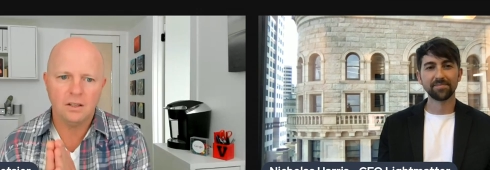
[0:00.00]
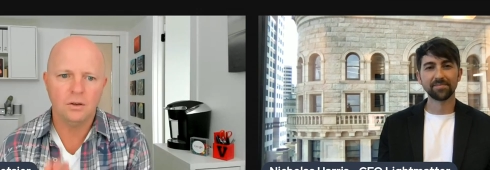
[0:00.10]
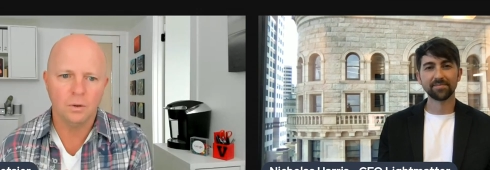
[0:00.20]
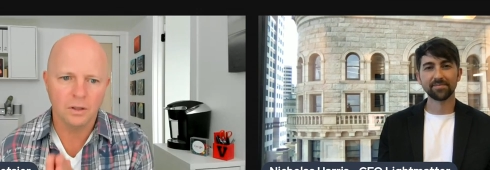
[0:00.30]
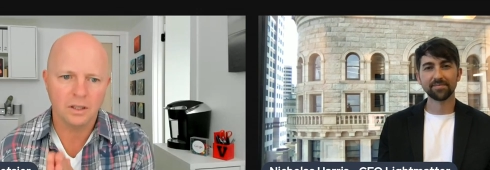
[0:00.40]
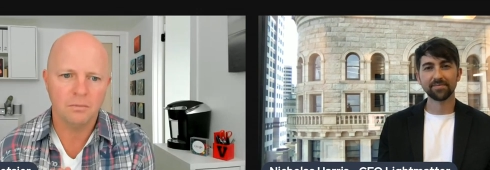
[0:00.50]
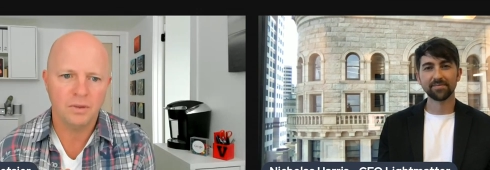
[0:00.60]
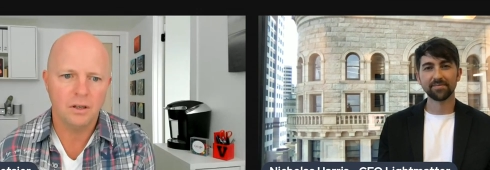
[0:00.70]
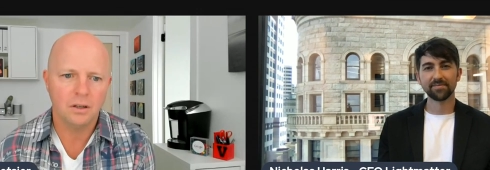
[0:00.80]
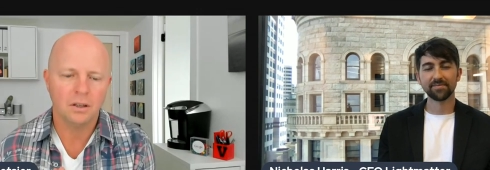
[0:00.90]
Speaker 1: your
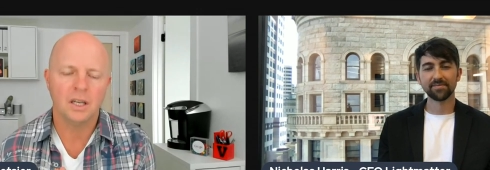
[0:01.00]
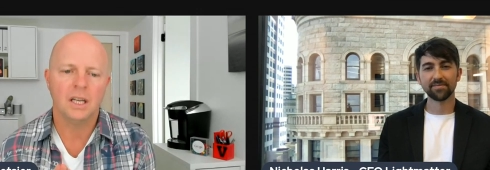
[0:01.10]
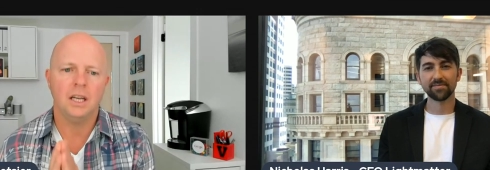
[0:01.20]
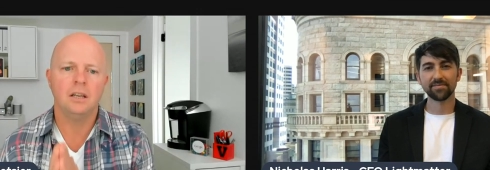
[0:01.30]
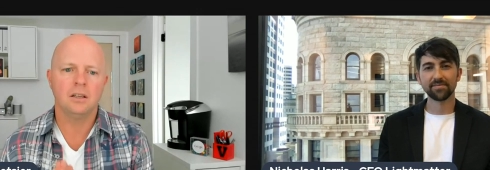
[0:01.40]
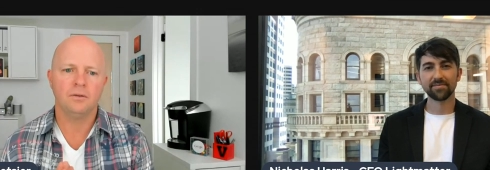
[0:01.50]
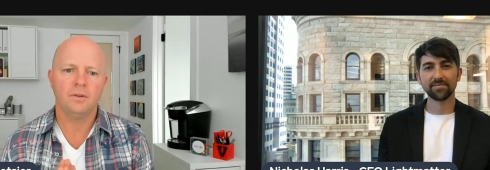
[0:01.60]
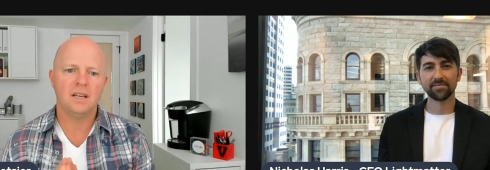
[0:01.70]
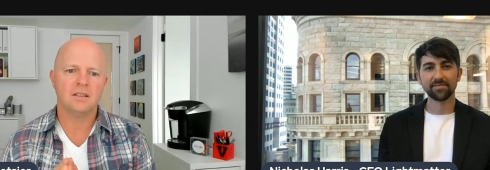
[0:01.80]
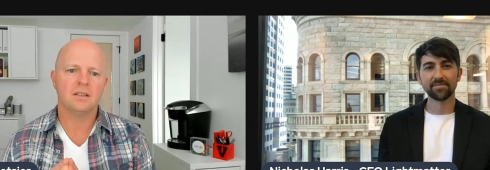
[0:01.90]
computer
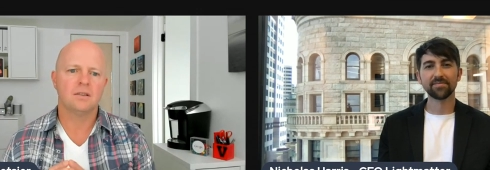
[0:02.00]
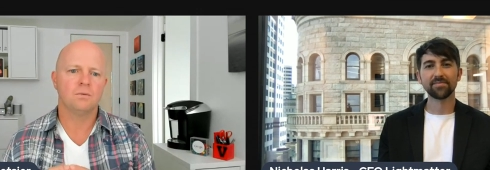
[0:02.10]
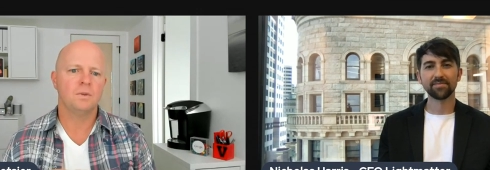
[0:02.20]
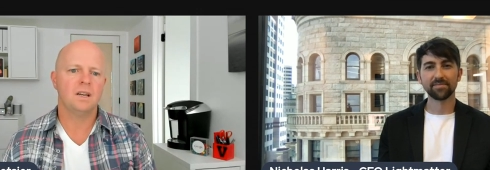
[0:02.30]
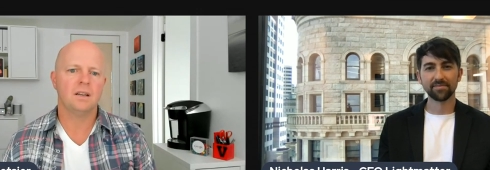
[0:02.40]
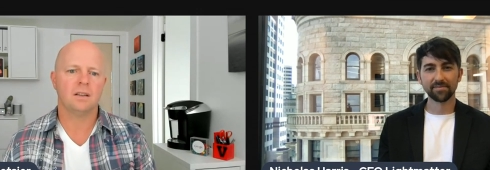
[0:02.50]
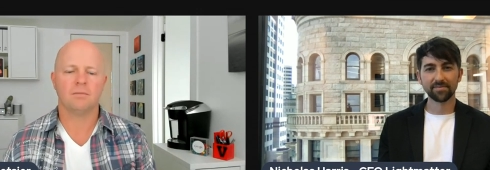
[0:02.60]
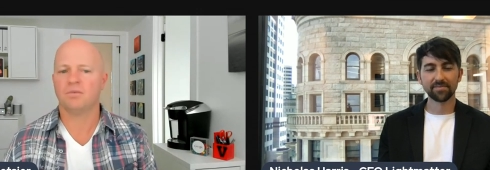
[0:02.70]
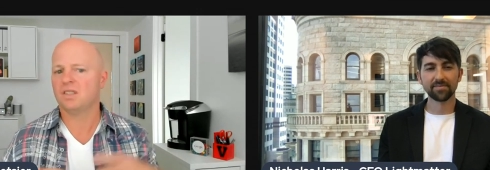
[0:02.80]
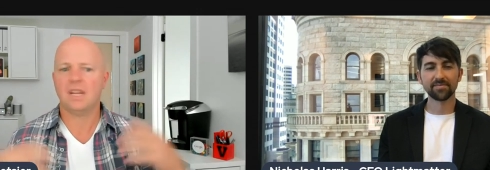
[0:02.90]
interfaces with
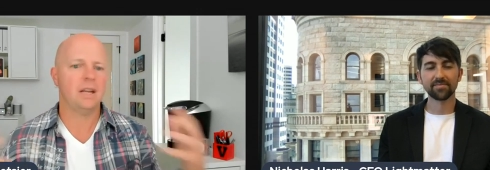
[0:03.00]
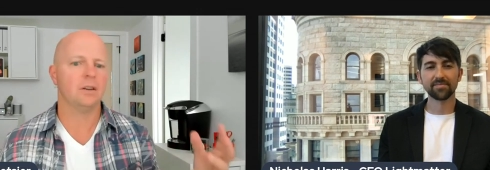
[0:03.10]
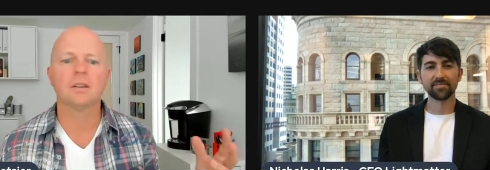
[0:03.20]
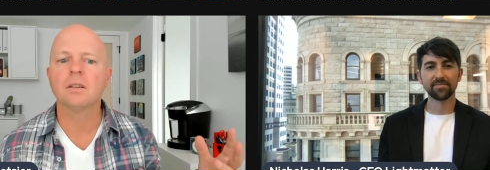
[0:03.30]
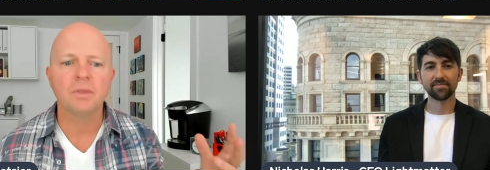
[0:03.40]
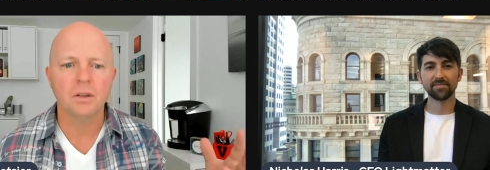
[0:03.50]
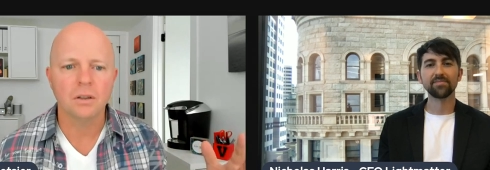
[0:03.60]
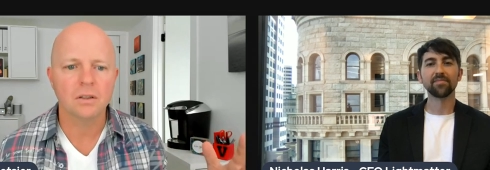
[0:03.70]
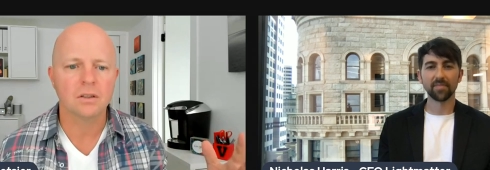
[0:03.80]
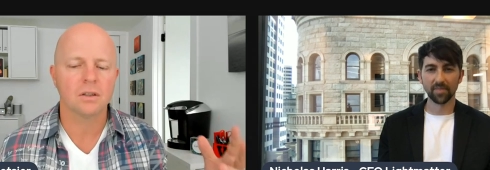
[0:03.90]
standard
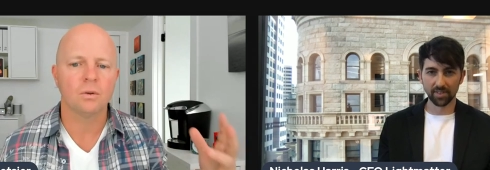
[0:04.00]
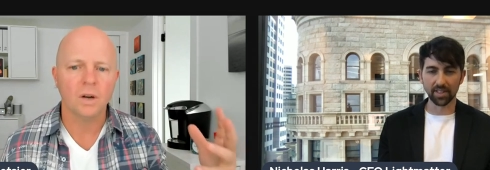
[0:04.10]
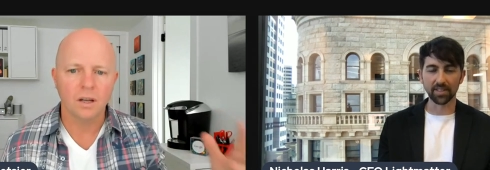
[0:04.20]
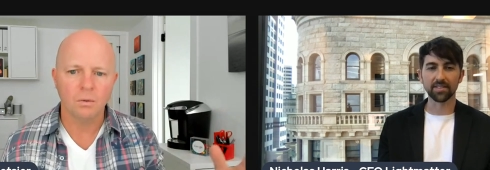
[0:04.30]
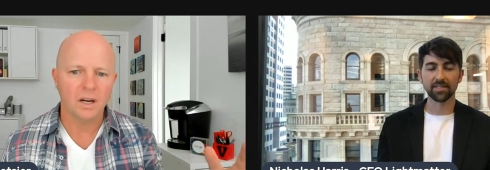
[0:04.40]
computers quite